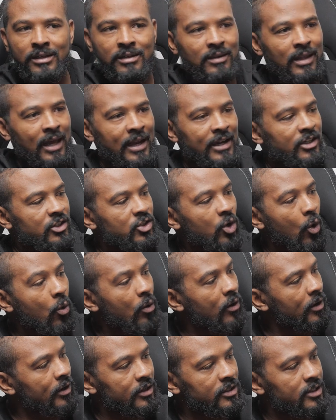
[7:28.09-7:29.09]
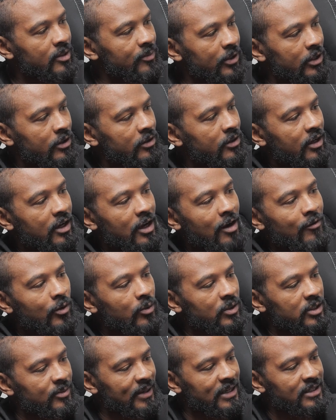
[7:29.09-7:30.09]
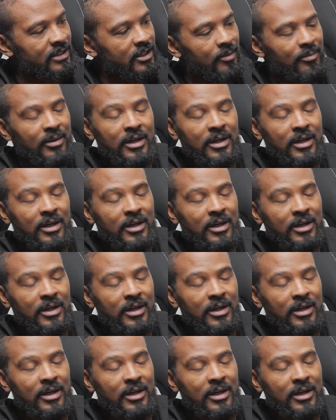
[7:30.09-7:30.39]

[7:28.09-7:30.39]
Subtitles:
like torn or something, or the cover was messed up.